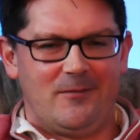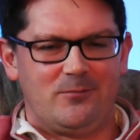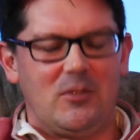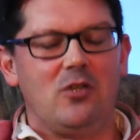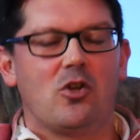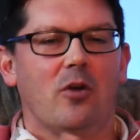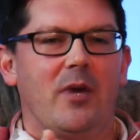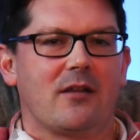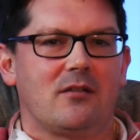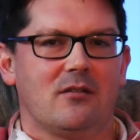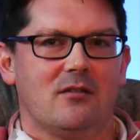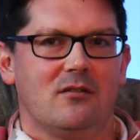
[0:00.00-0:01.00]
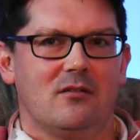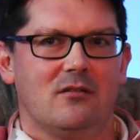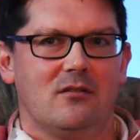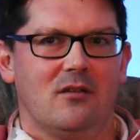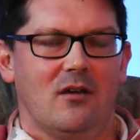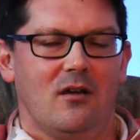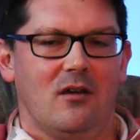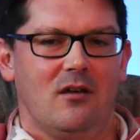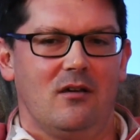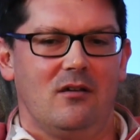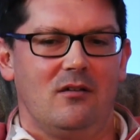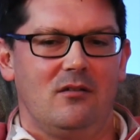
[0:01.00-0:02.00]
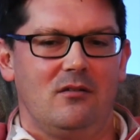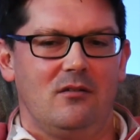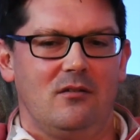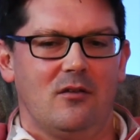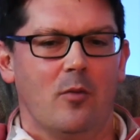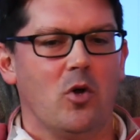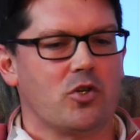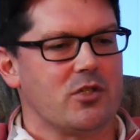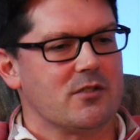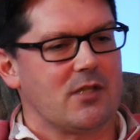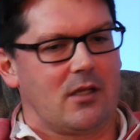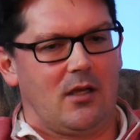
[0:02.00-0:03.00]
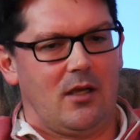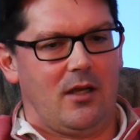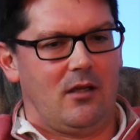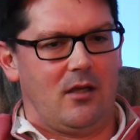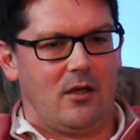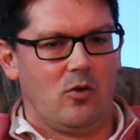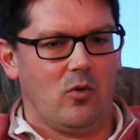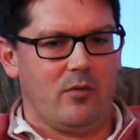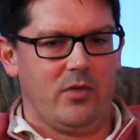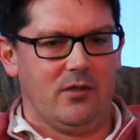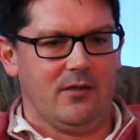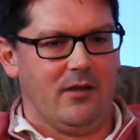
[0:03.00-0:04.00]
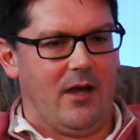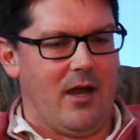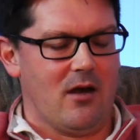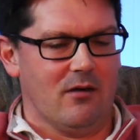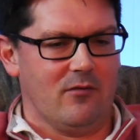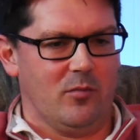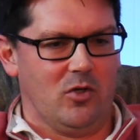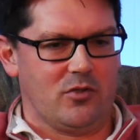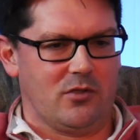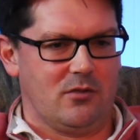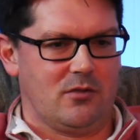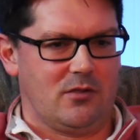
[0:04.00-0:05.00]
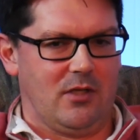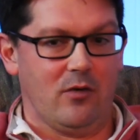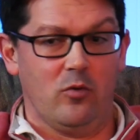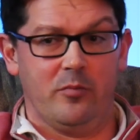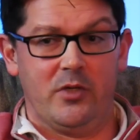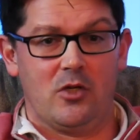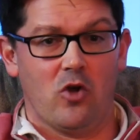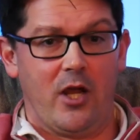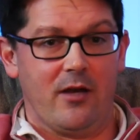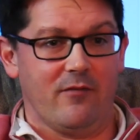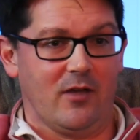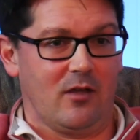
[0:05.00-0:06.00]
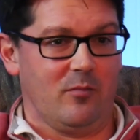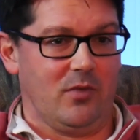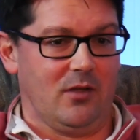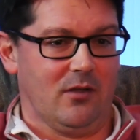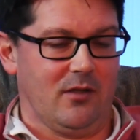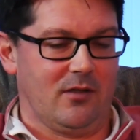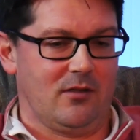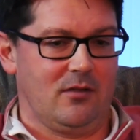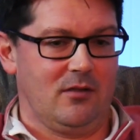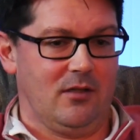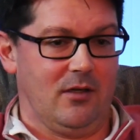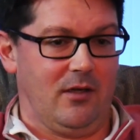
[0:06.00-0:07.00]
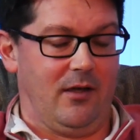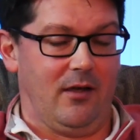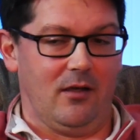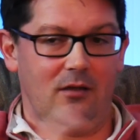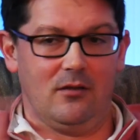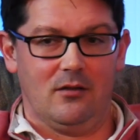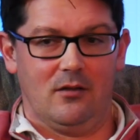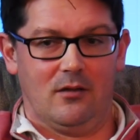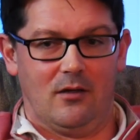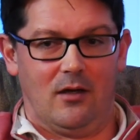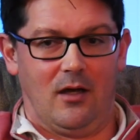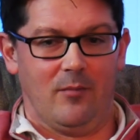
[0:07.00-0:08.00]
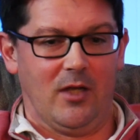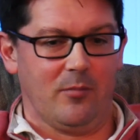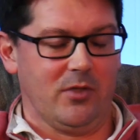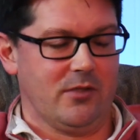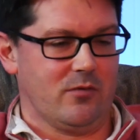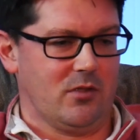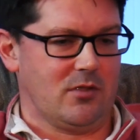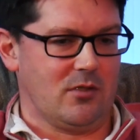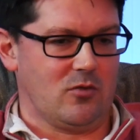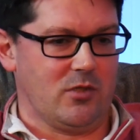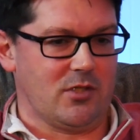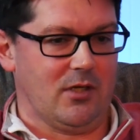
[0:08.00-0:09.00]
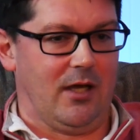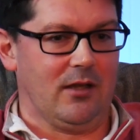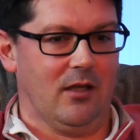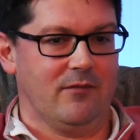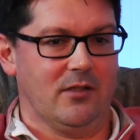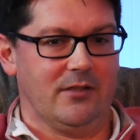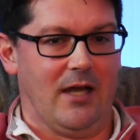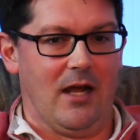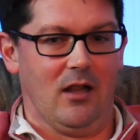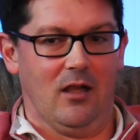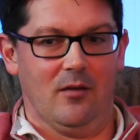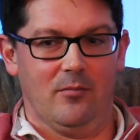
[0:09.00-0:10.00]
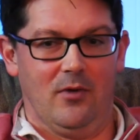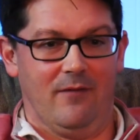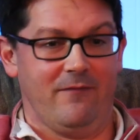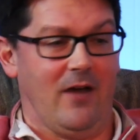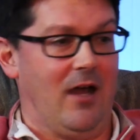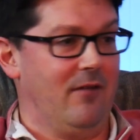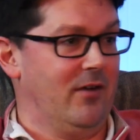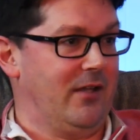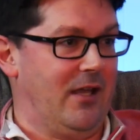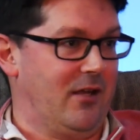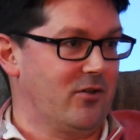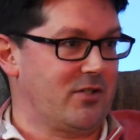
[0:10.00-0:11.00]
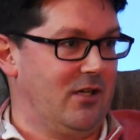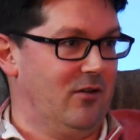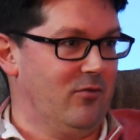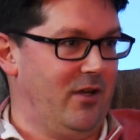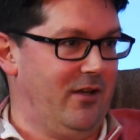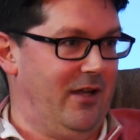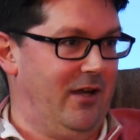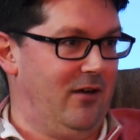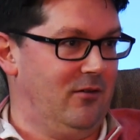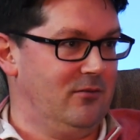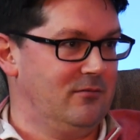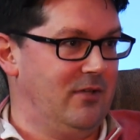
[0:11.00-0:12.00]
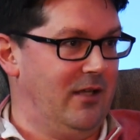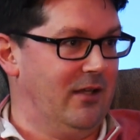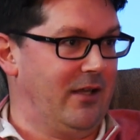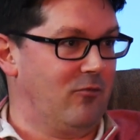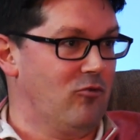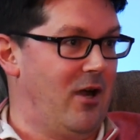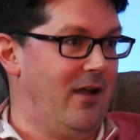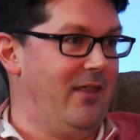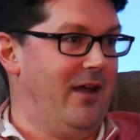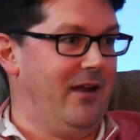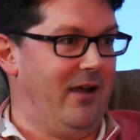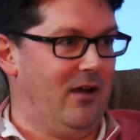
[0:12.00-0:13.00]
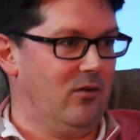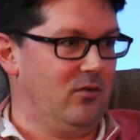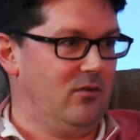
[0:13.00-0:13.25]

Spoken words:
you go back to emotions. Like I don't want to be a denier of emotions, and it would be great if I could be like, hey, I'm not pleased with the situation. I'd love to dial up a 5 on the anger scale right now and like ride that out.